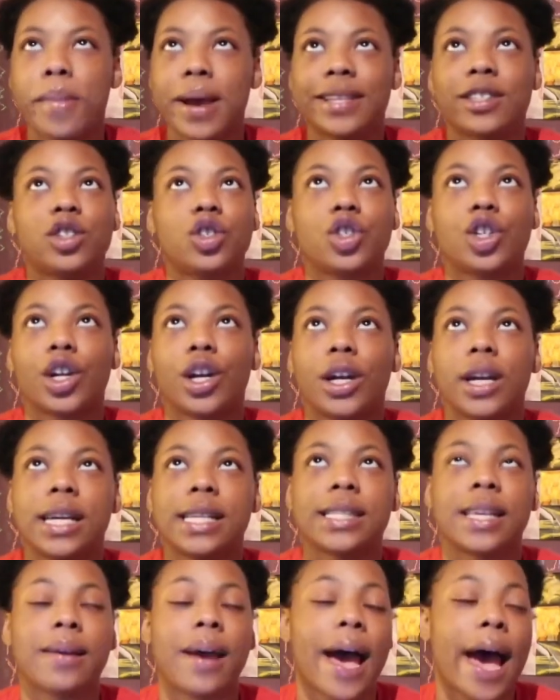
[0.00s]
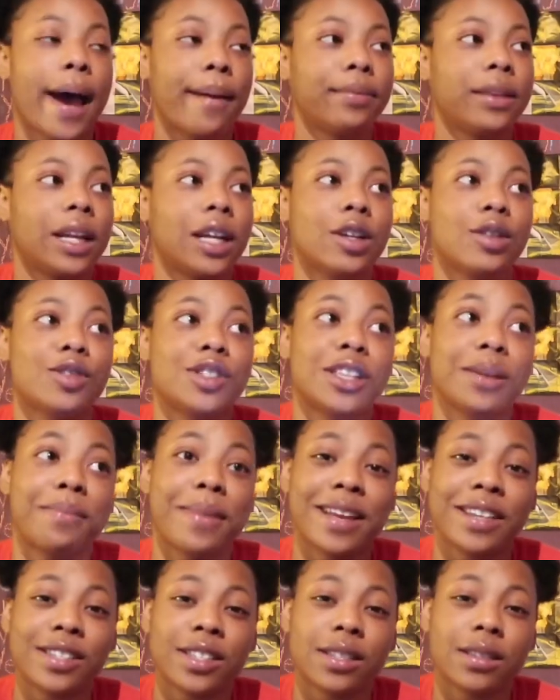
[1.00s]
Messenger is an app that I use to,
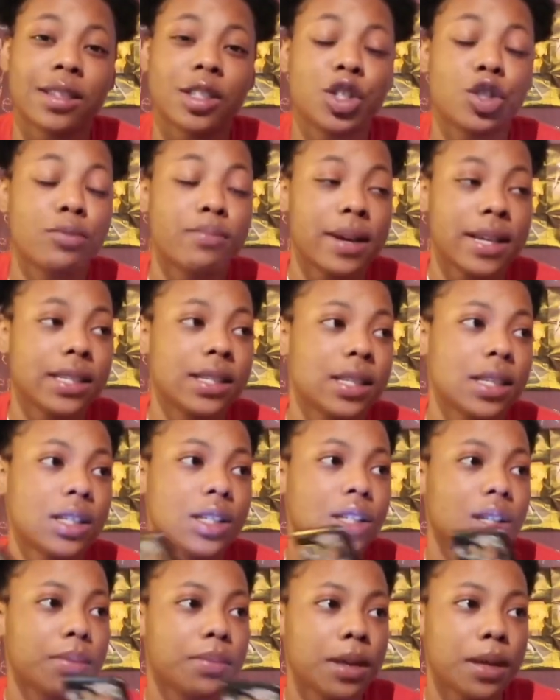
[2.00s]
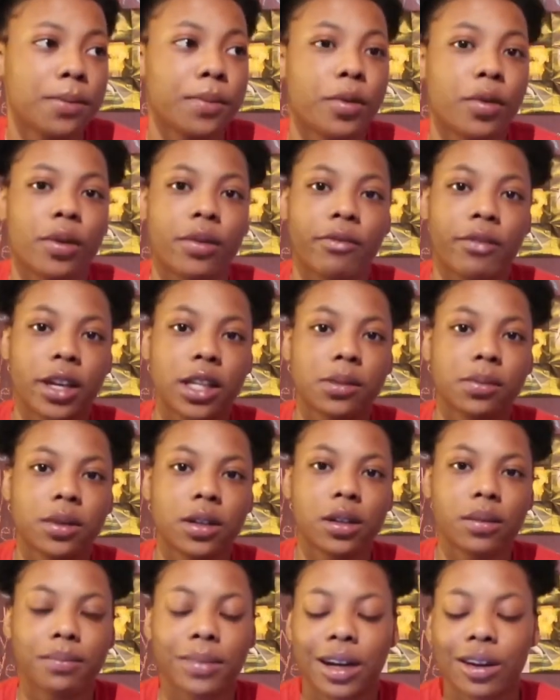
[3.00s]
mes to message people on
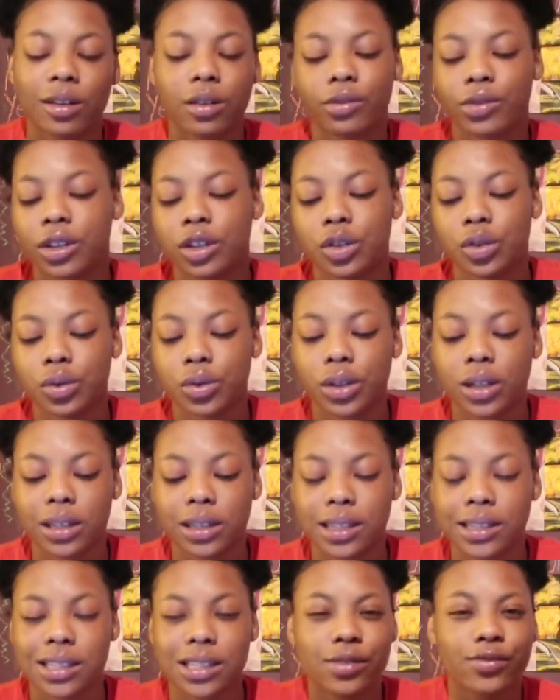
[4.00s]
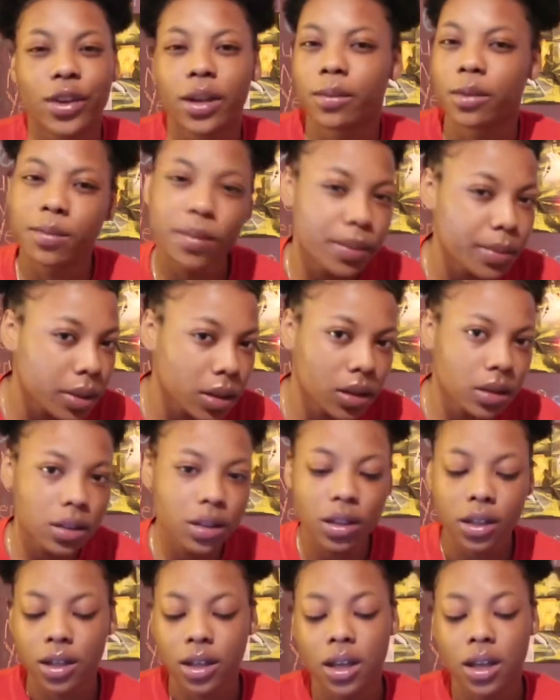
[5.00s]
Facebook, but I don't really do it unless it's family members.